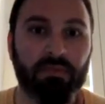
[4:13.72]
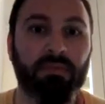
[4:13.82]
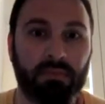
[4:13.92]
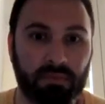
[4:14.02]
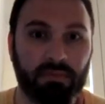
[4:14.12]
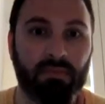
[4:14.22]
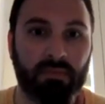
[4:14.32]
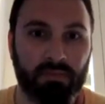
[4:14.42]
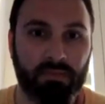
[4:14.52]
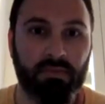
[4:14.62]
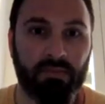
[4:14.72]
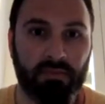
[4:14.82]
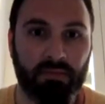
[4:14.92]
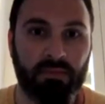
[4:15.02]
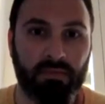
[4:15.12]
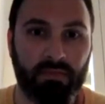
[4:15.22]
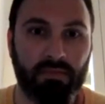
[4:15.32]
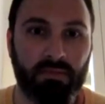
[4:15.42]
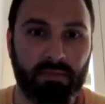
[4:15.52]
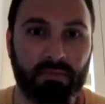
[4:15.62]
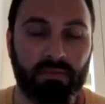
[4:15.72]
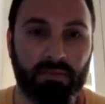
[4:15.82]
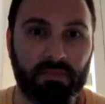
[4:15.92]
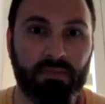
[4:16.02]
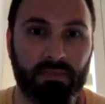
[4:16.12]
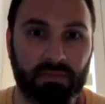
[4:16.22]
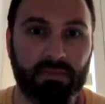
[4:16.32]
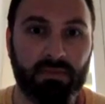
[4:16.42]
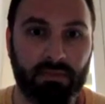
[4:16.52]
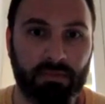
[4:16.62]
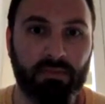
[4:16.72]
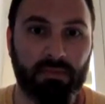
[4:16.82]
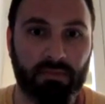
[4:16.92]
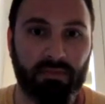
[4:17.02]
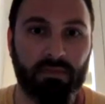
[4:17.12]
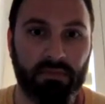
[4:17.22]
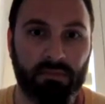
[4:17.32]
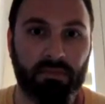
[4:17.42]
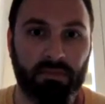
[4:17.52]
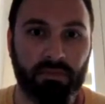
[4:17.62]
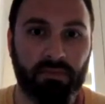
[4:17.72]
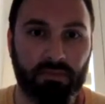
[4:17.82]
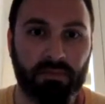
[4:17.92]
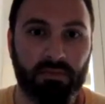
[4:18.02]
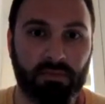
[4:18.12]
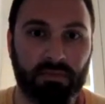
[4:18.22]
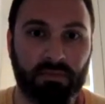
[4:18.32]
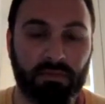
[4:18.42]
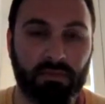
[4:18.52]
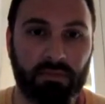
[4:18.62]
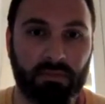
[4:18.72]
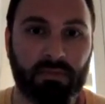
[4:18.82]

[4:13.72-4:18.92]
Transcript: No words are spoken by the person on screen.